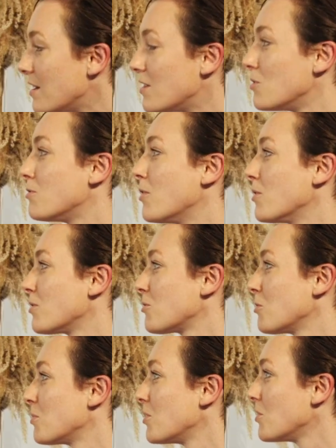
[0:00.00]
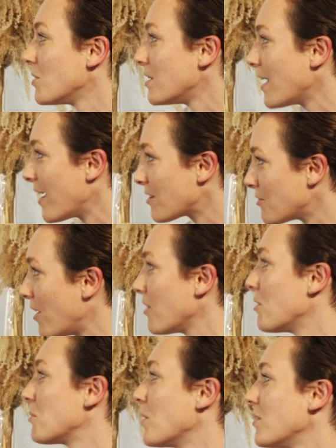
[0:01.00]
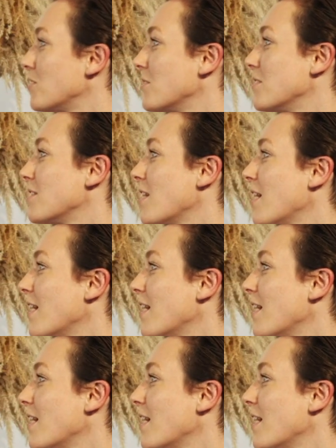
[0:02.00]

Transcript: to do focus groups and you need to ask follow-up questions.